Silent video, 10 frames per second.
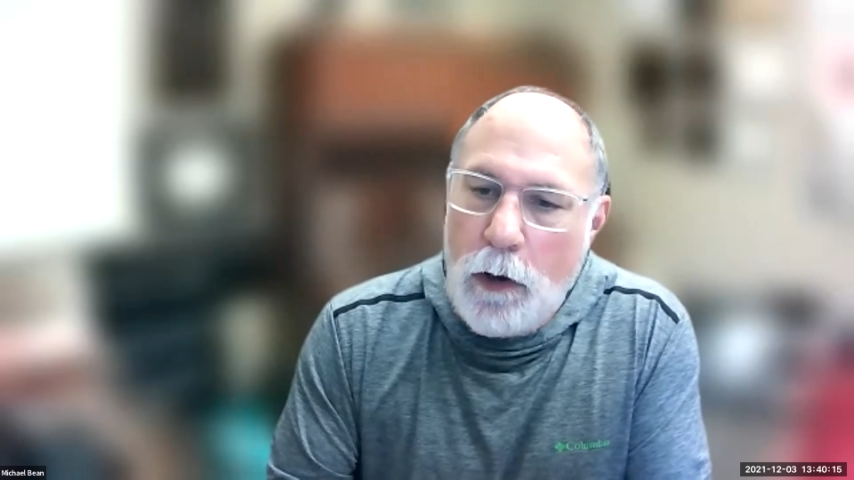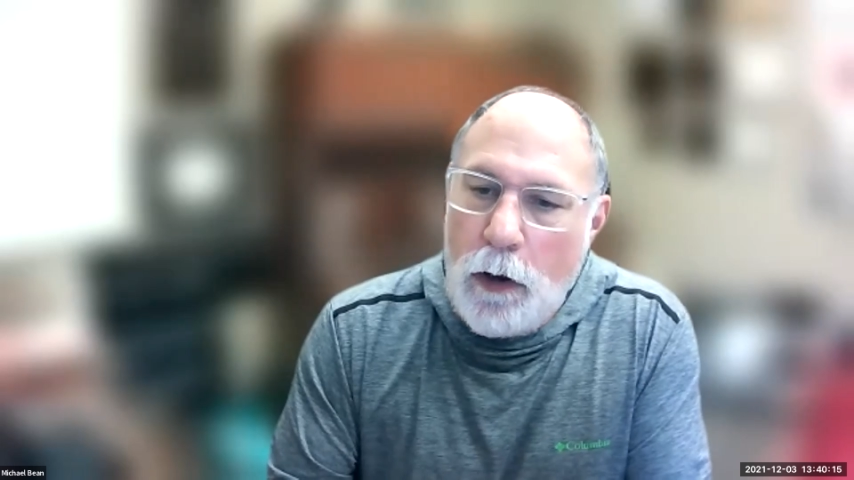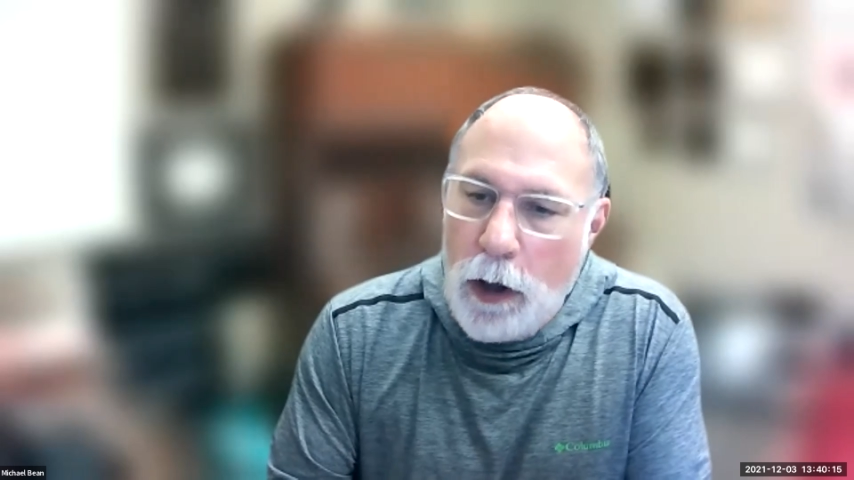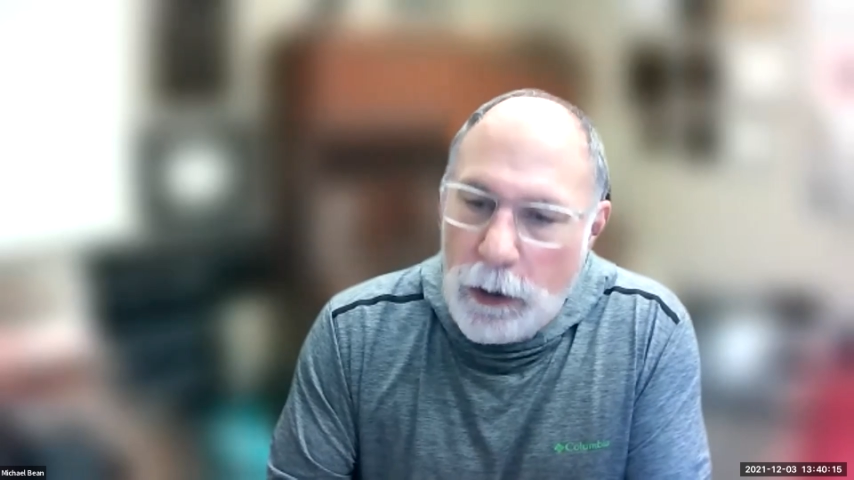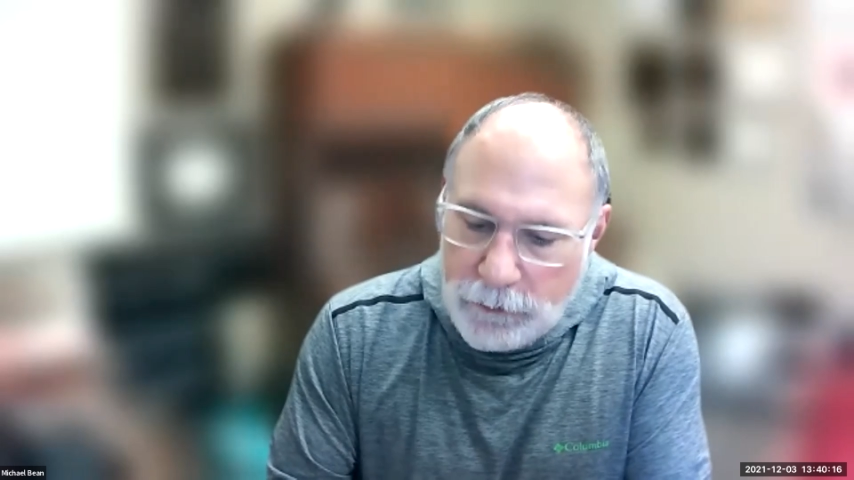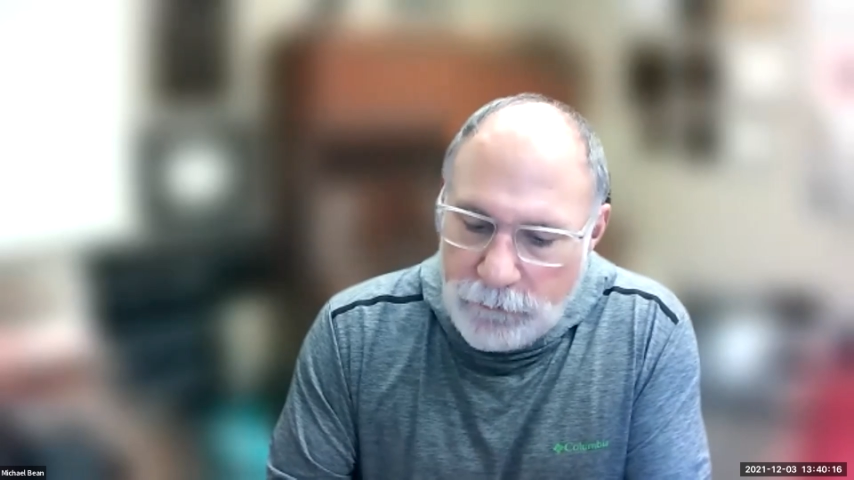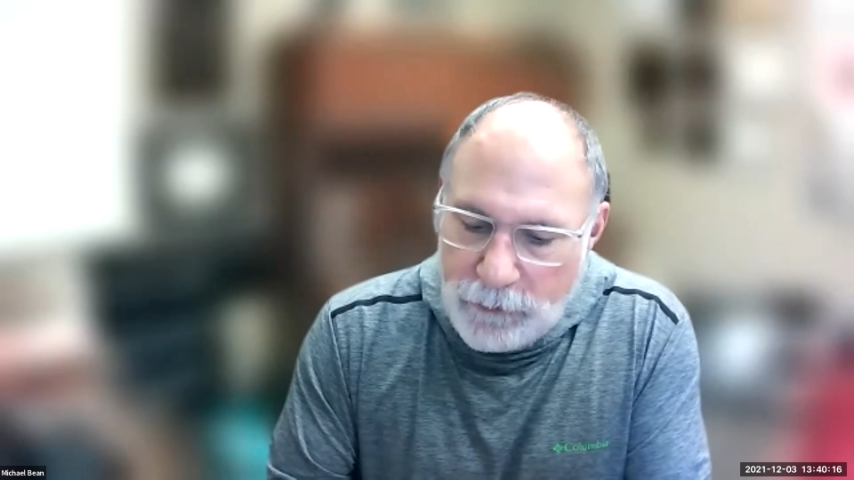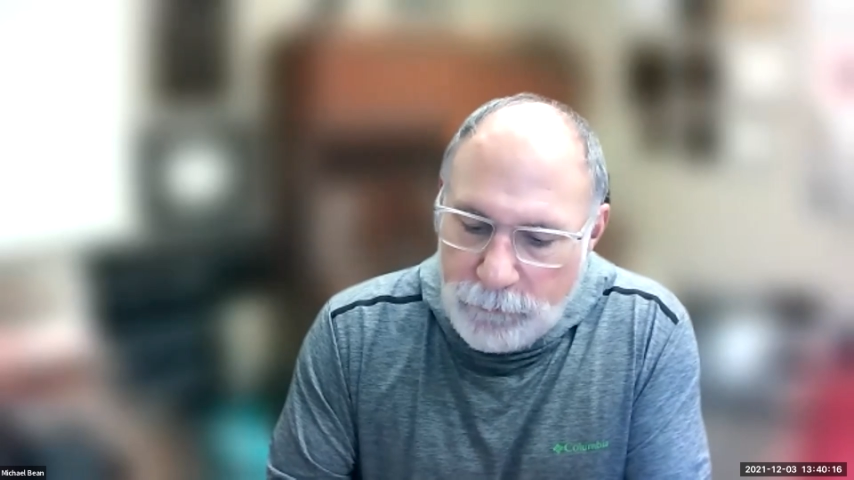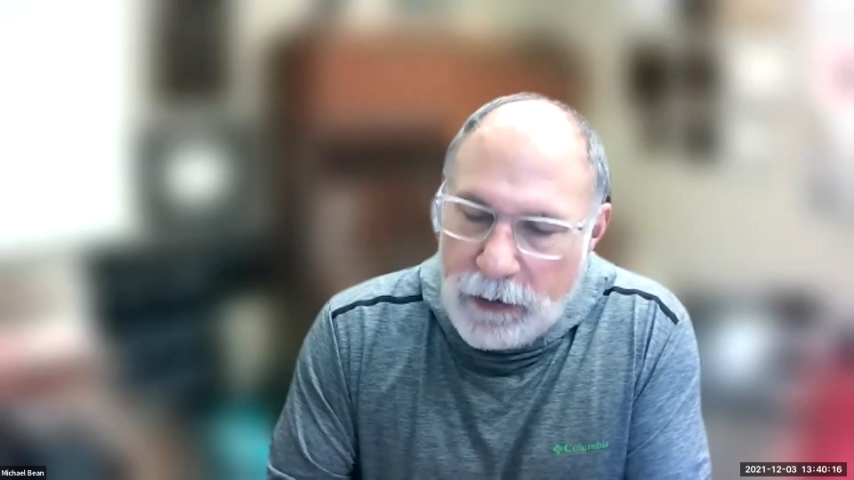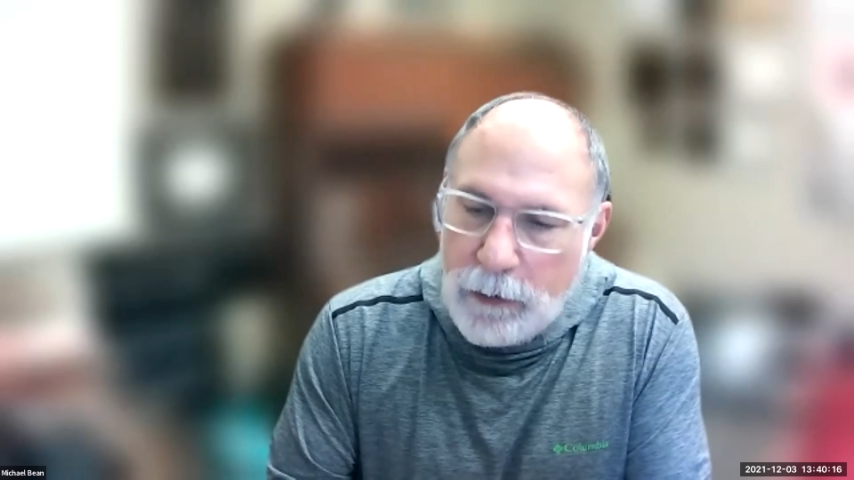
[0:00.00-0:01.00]
August,
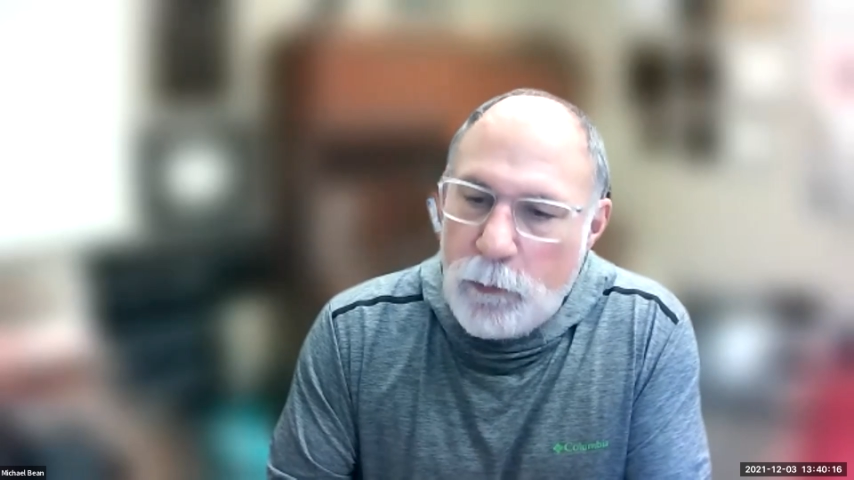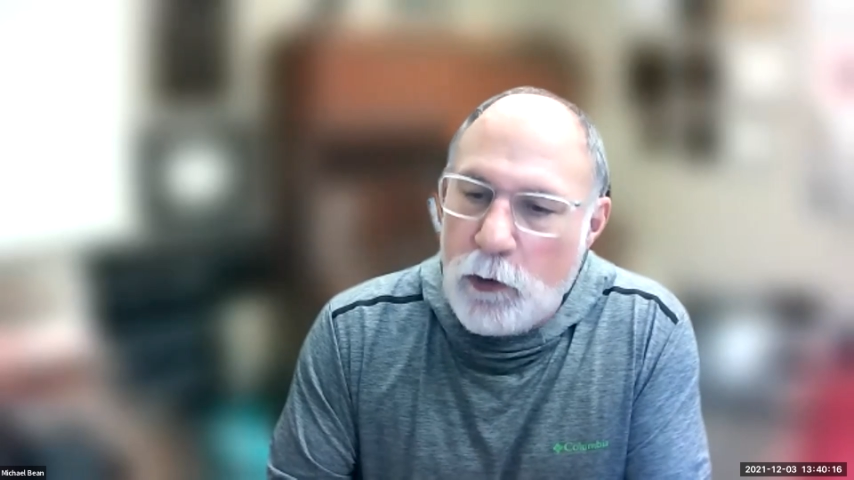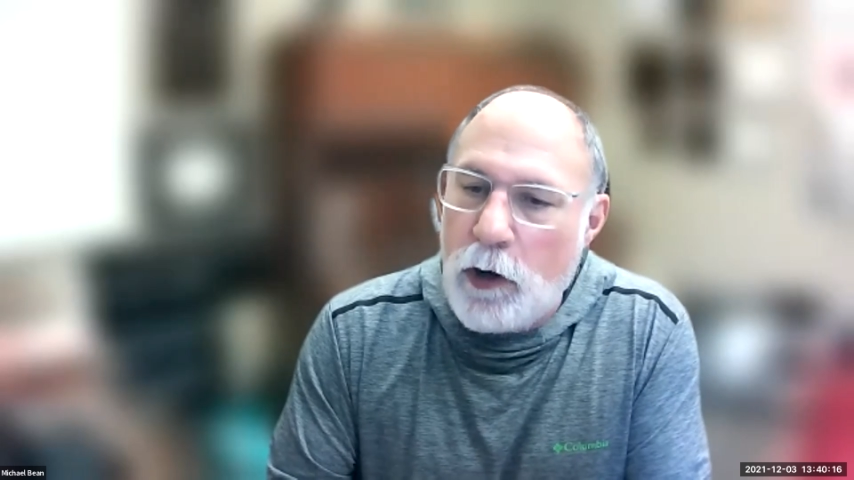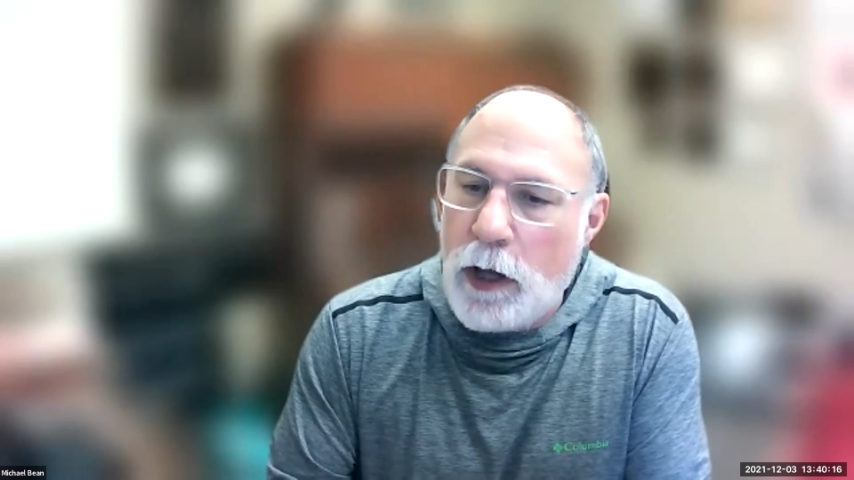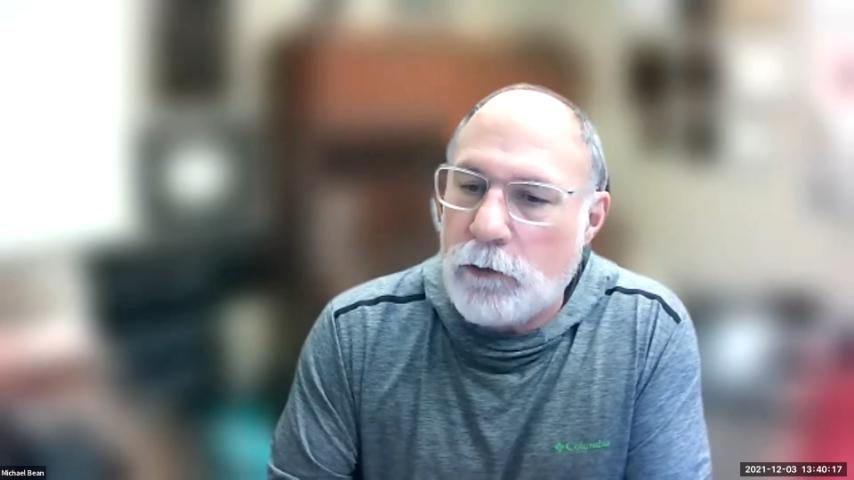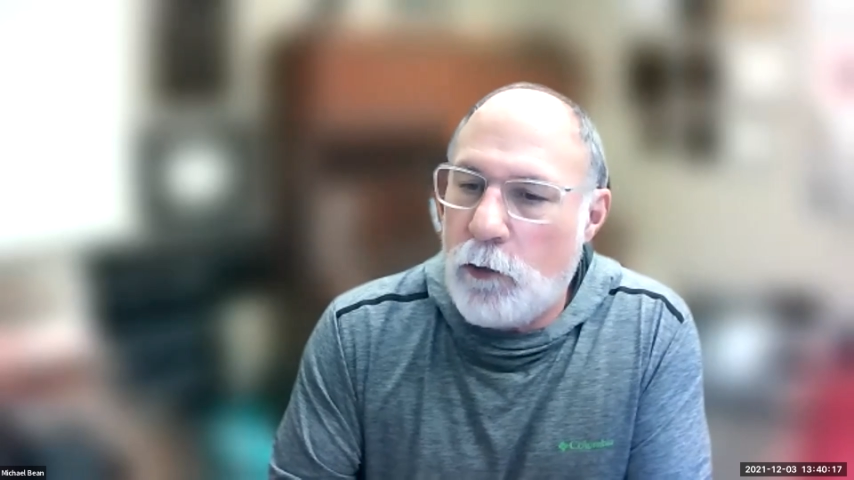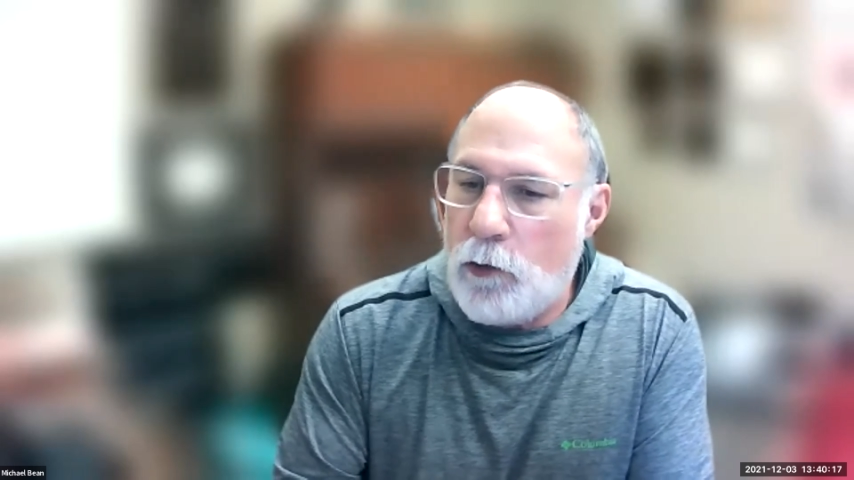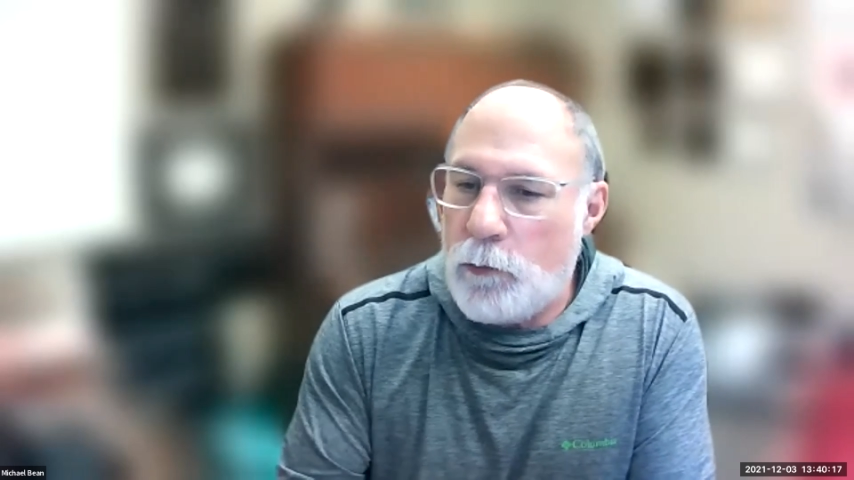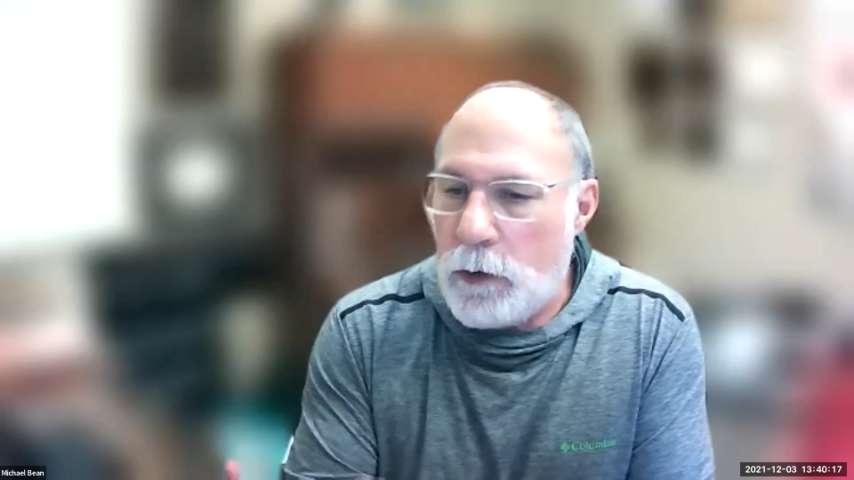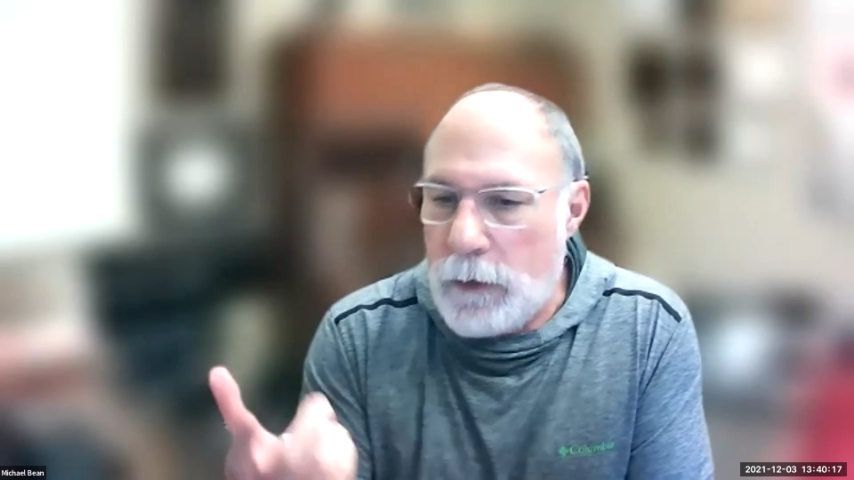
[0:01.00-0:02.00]
September, and October.